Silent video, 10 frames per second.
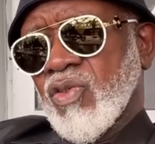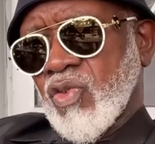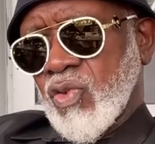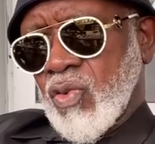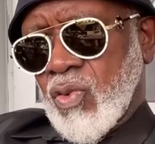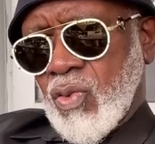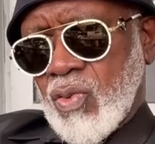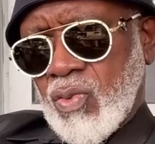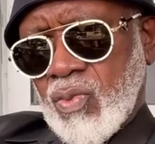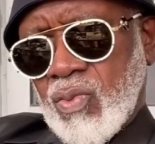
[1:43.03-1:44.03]

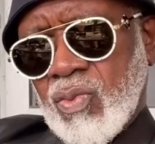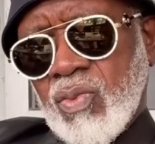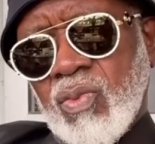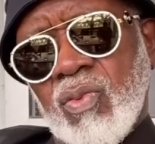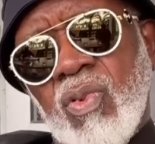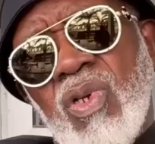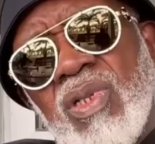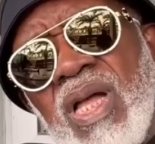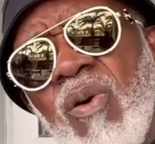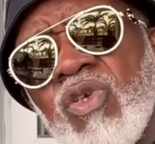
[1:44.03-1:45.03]
So
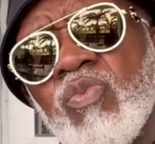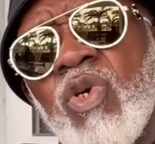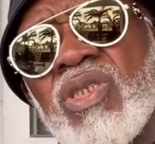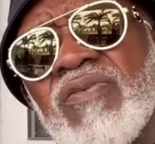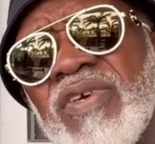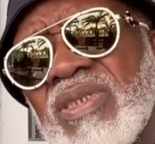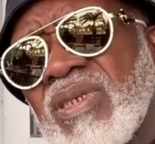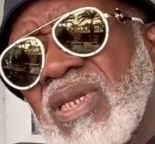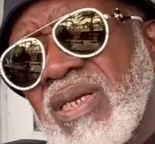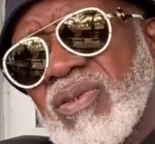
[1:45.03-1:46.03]
well, I was
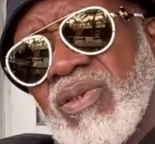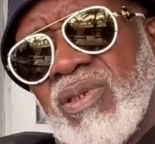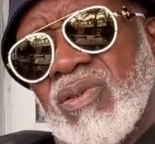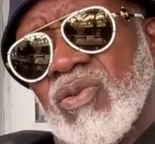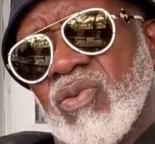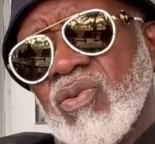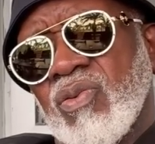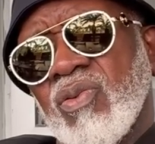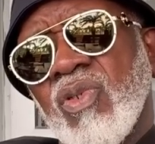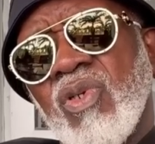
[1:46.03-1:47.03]
motivated actually to
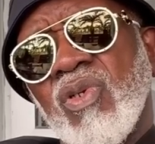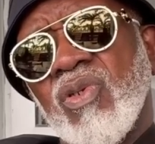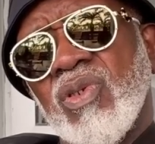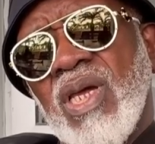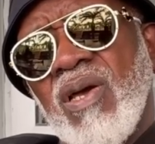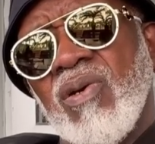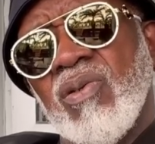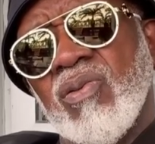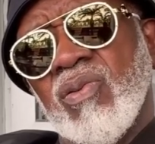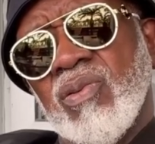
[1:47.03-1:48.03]

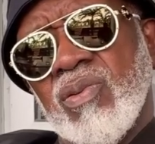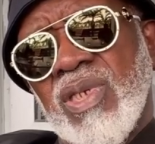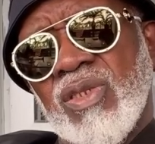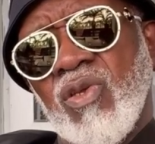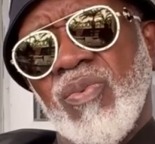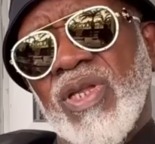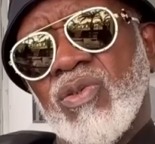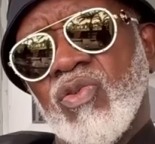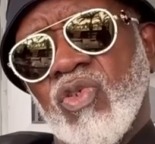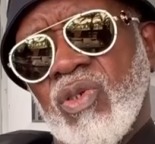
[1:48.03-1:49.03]
now get up
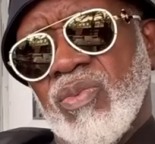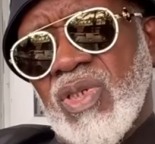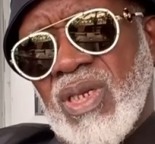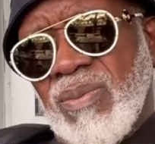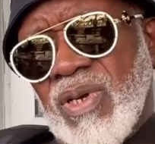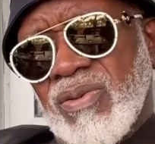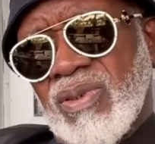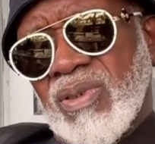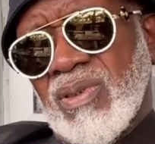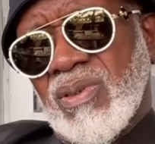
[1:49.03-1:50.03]
and do something
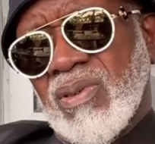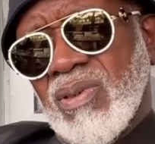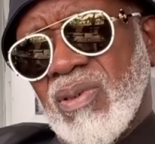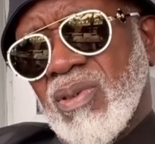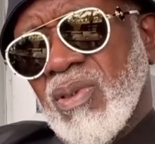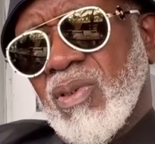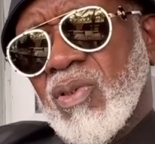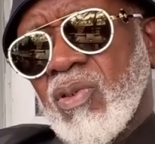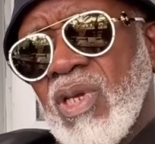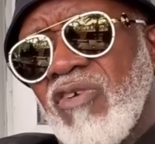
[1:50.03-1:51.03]
about it.
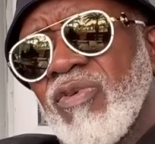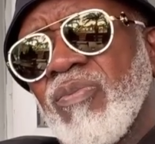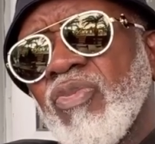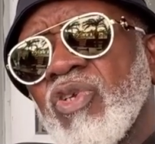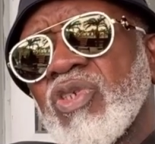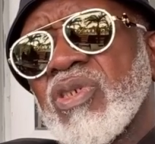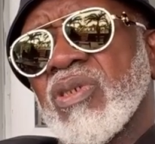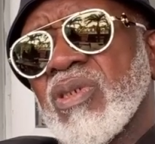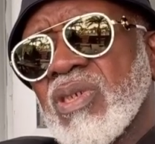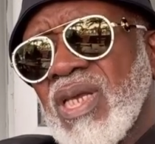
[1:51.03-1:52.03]
You know, I've been
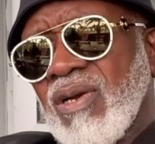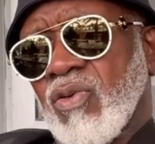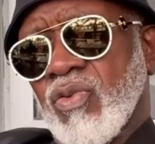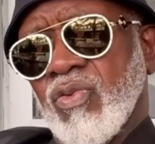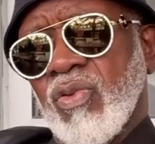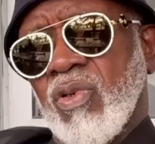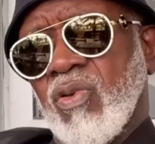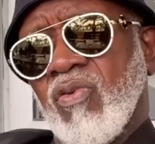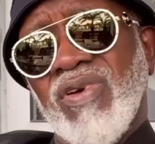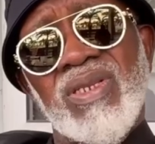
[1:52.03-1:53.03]
preaching this
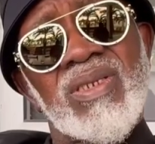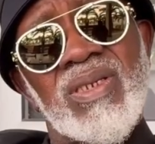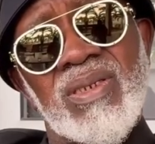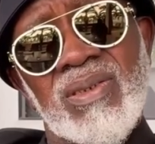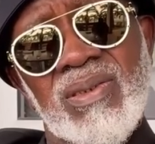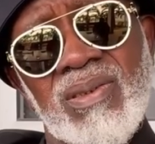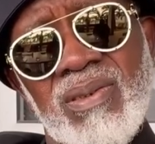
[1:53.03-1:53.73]
Akurulo over the years.